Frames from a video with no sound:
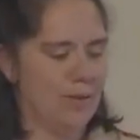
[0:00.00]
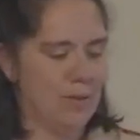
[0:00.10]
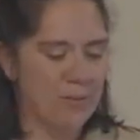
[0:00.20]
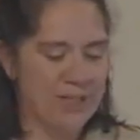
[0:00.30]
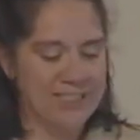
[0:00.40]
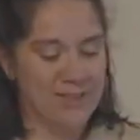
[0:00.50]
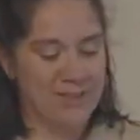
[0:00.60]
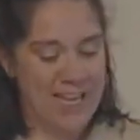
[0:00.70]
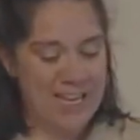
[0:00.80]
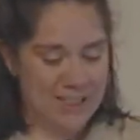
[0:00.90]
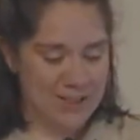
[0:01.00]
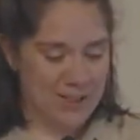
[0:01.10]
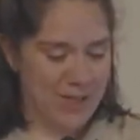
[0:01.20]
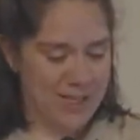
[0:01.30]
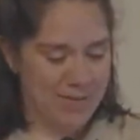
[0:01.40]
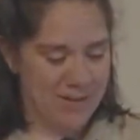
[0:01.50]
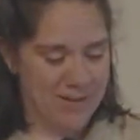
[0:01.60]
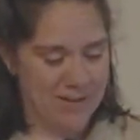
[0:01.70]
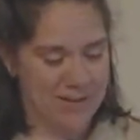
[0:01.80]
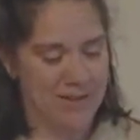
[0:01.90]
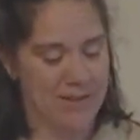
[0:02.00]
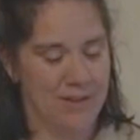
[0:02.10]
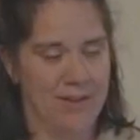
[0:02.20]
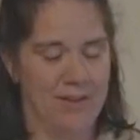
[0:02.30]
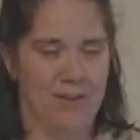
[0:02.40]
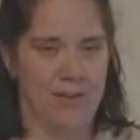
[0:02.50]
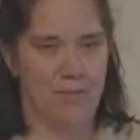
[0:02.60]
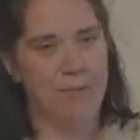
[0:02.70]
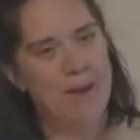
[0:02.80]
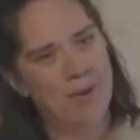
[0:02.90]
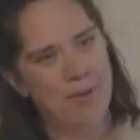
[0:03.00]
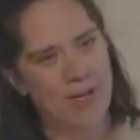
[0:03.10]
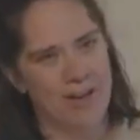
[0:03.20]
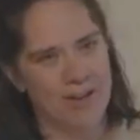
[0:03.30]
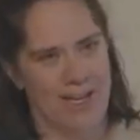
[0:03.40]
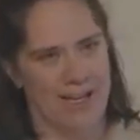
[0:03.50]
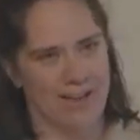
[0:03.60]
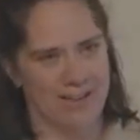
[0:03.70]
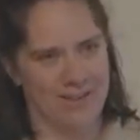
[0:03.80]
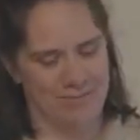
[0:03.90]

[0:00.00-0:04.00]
Because if they can do it, maybe we all can.